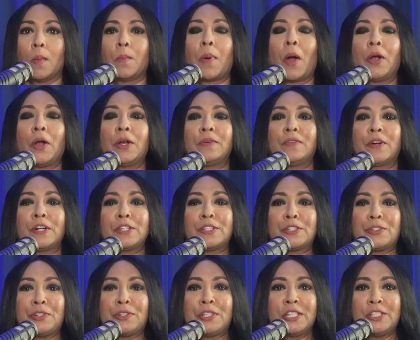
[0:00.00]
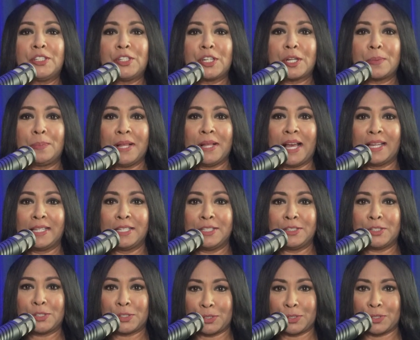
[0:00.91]
part of our strategic plan
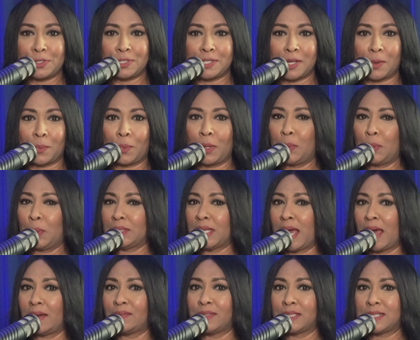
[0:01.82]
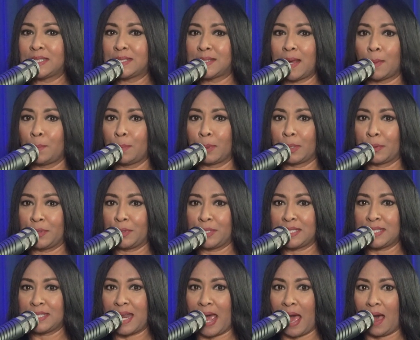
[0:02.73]
ensures that we will have exemplary
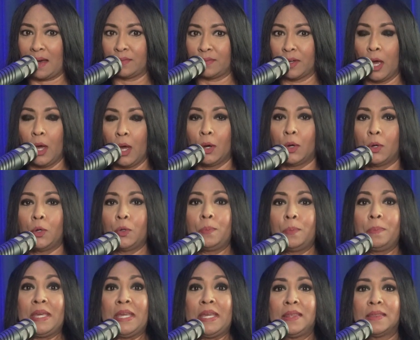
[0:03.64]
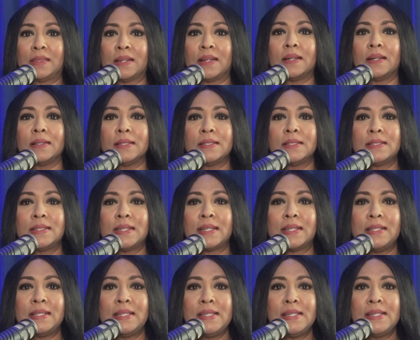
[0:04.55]
staff who meet the
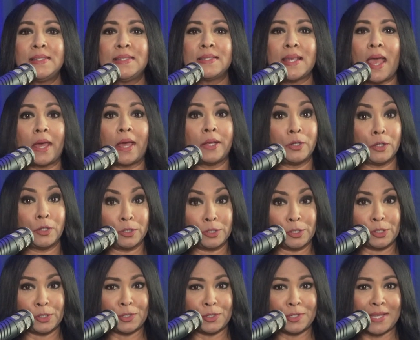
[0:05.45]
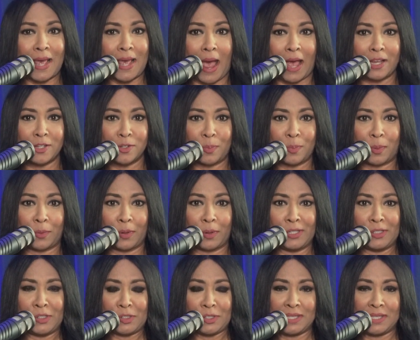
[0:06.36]
holistic needs and nurtures the
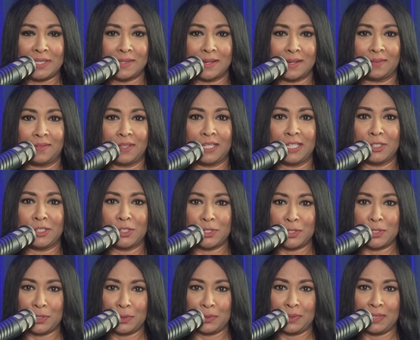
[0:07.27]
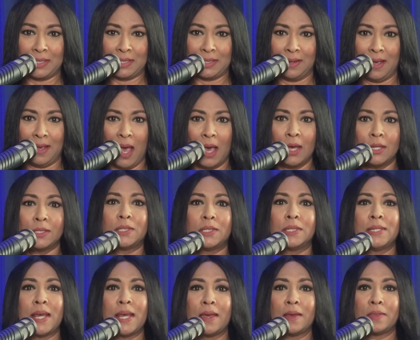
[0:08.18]
aspirations of each student.
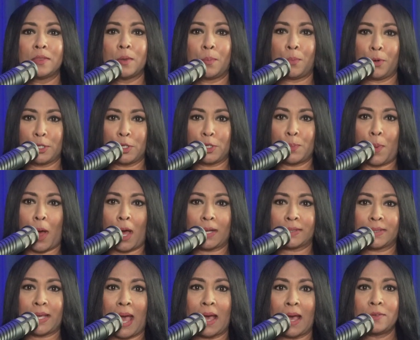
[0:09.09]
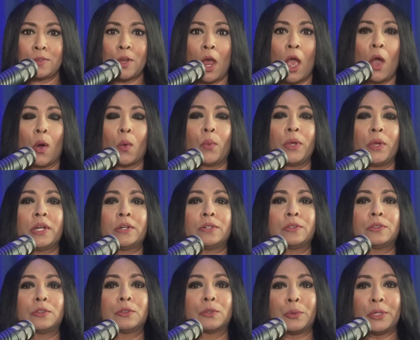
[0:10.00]
Today on the Bridge Podcast, we
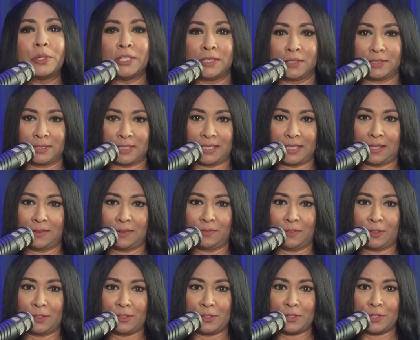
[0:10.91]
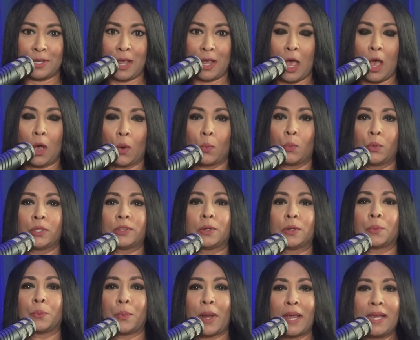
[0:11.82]
are thrilled to converse with
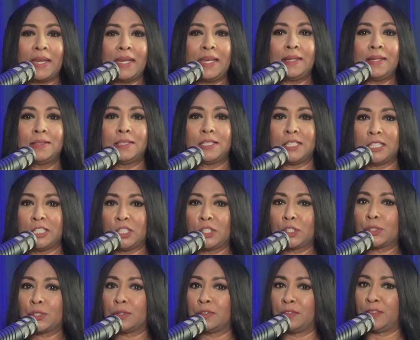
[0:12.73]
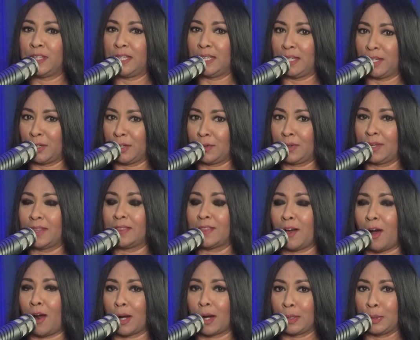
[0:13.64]
the reigning Teacher of the Year in
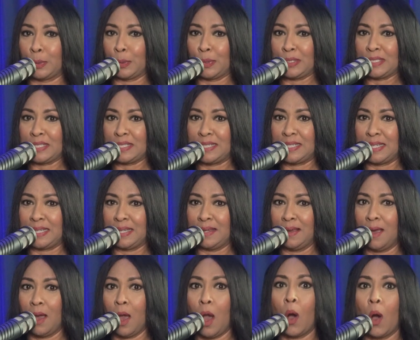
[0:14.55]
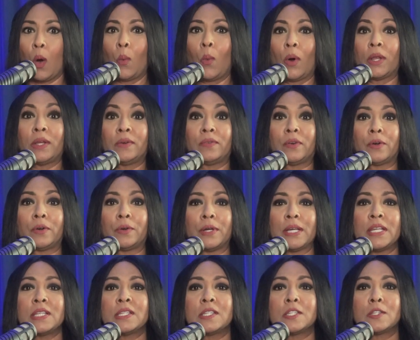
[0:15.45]
the RUSD, one of
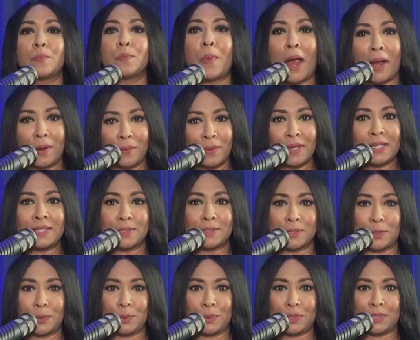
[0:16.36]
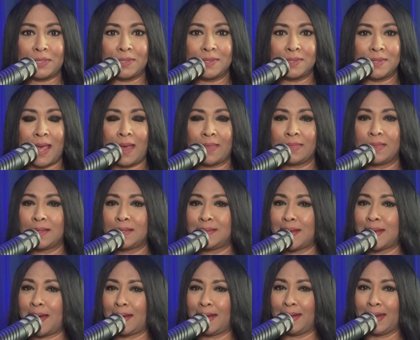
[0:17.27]
her inspiring students, and the
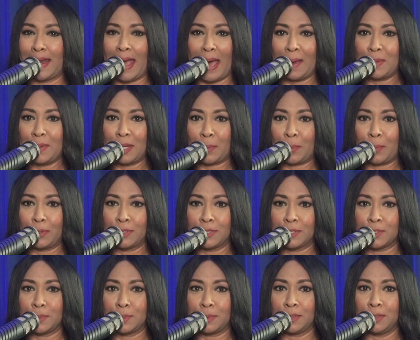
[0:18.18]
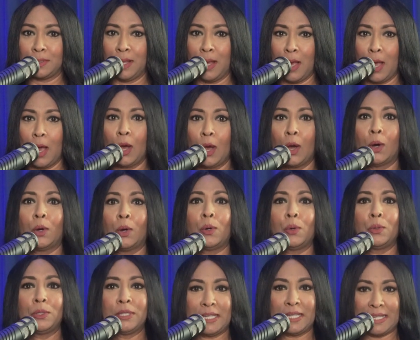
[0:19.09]
dynamic principal
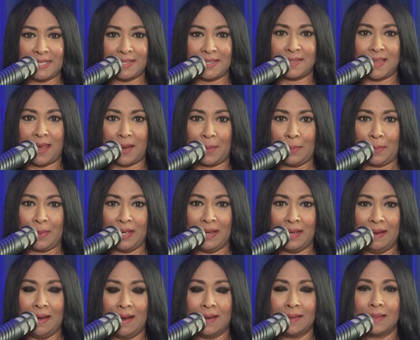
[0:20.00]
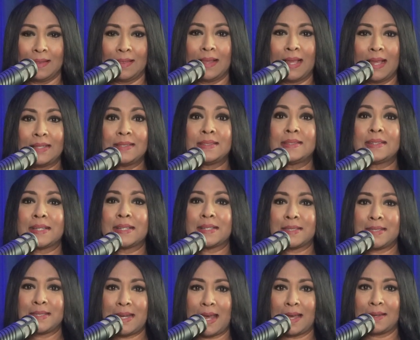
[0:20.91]
who leads them. Let's
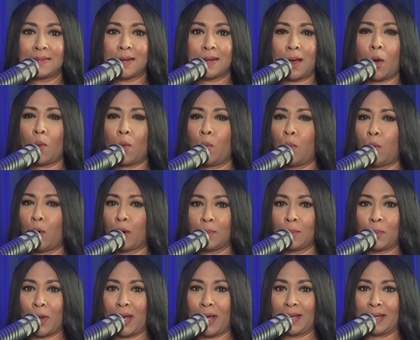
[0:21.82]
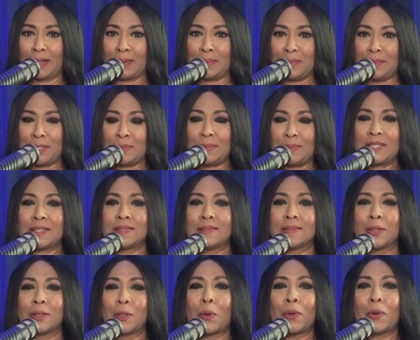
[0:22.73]
extend a warm welcome to
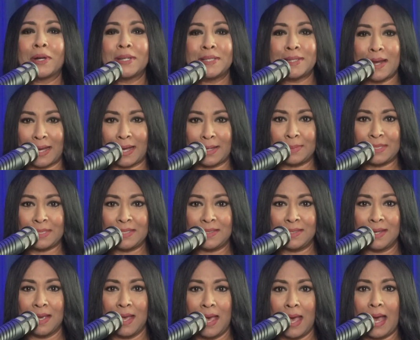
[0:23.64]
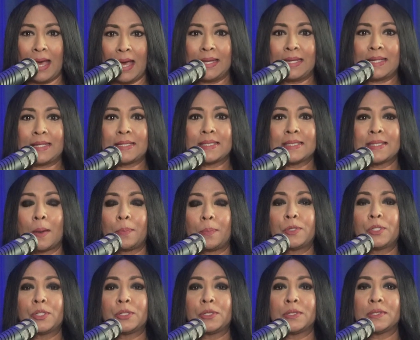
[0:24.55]
Mrs. Laura Diamond, an
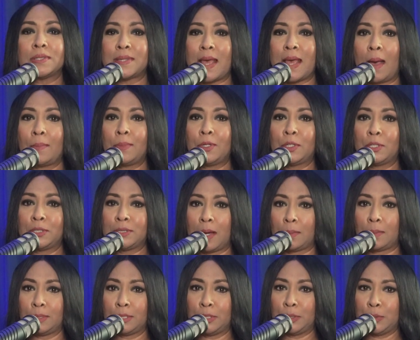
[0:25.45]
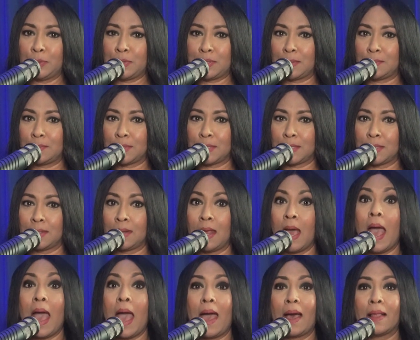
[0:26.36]
exceptional Samuel W. Simpson
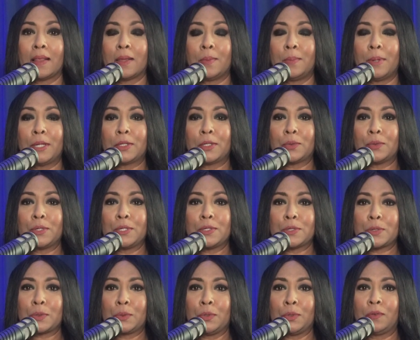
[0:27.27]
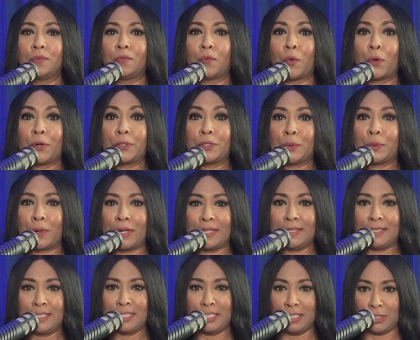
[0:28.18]
Elementary School 4th
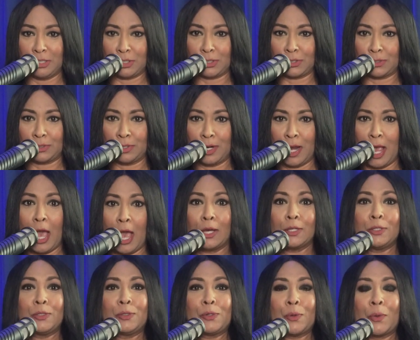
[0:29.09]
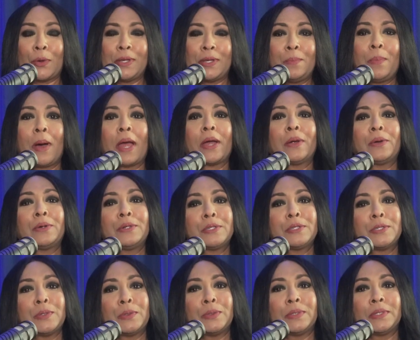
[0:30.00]
grade teacher, joined by her
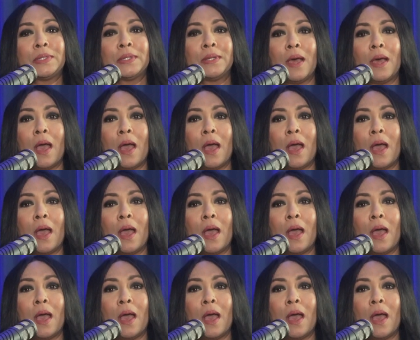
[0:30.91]
student,